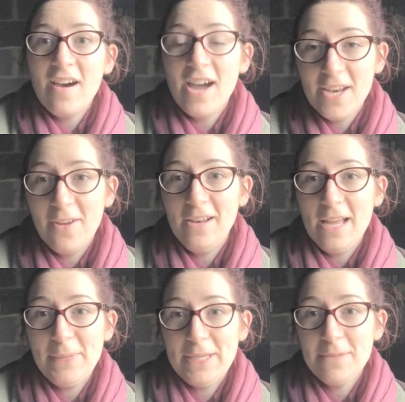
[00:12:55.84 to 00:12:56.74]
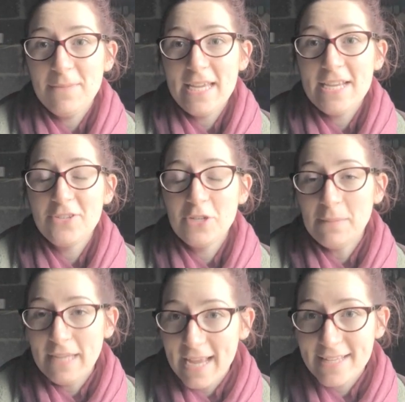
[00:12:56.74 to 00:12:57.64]
I know lambing can be
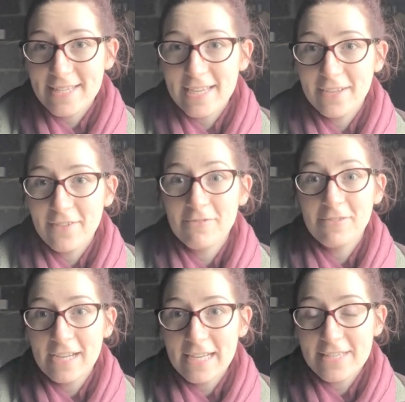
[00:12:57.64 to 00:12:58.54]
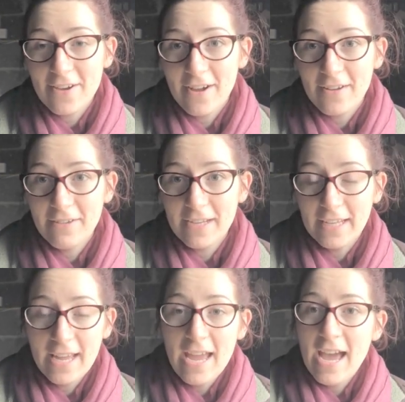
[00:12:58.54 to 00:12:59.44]
extremely hectic, really
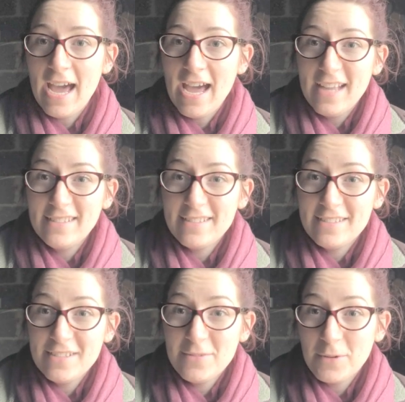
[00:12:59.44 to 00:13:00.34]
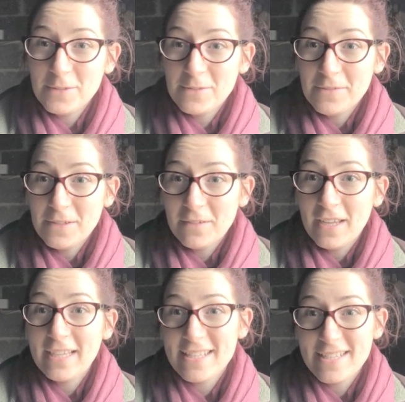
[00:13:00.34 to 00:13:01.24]
tiring, and you often feel
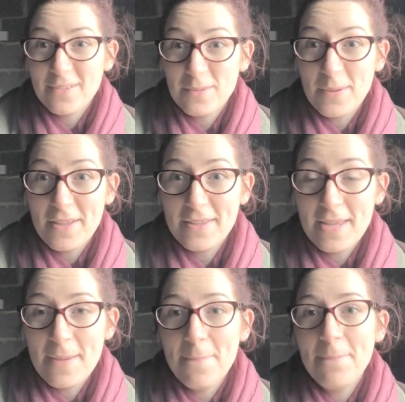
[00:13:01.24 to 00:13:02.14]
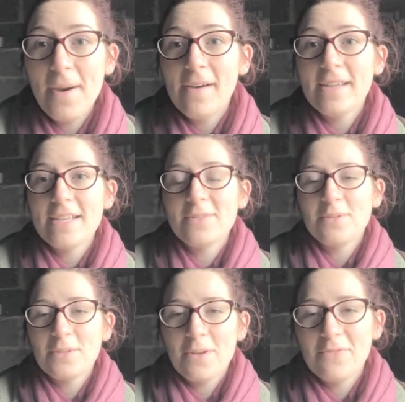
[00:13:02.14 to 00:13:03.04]
like, is it all worth it? But it's
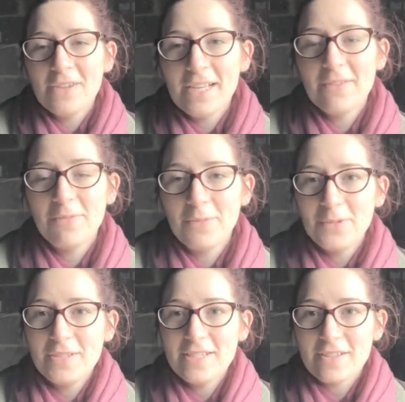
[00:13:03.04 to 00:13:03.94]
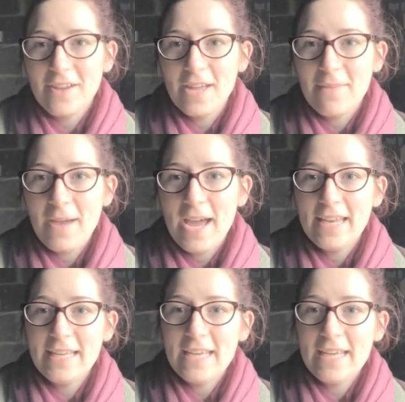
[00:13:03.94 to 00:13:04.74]
also really rewarding time, and it